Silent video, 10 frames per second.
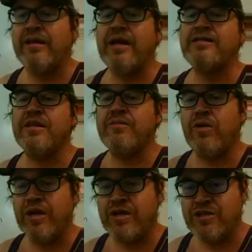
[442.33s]
legs in the
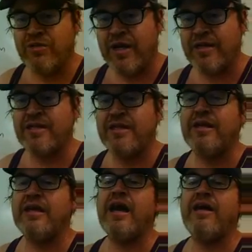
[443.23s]
morning, 2 legs in
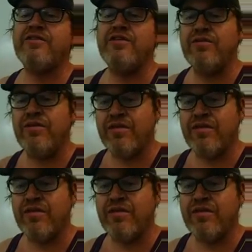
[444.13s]
the afternoon,